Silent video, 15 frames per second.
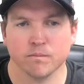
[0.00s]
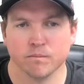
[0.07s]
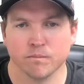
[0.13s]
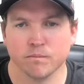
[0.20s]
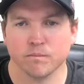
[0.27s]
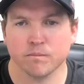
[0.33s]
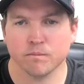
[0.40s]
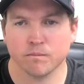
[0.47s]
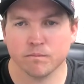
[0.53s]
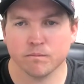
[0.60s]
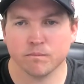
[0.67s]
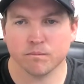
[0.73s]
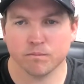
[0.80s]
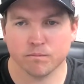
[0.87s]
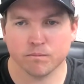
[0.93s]

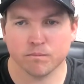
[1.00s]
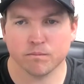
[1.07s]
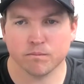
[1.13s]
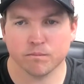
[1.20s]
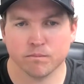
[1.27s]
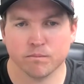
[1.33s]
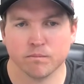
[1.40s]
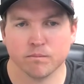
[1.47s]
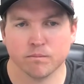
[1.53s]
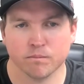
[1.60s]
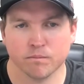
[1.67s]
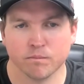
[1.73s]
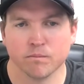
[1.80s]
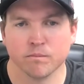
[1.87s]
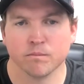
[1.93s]

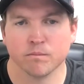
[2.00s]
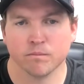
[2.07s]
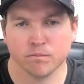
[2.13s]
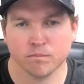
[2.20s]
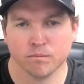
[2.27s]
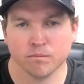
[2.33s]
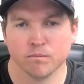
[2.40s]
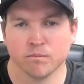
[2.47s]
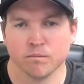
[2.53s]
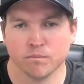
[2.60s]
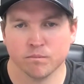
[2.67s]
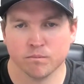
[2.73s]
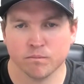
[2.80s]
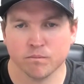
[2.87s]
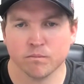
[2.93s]

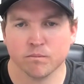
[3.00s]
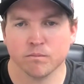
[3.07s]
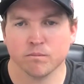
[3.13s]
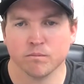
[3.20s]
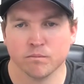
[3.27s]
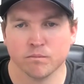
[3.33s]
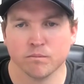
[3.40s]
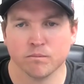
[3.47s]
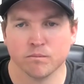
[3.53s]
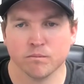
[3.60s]
(not speaking)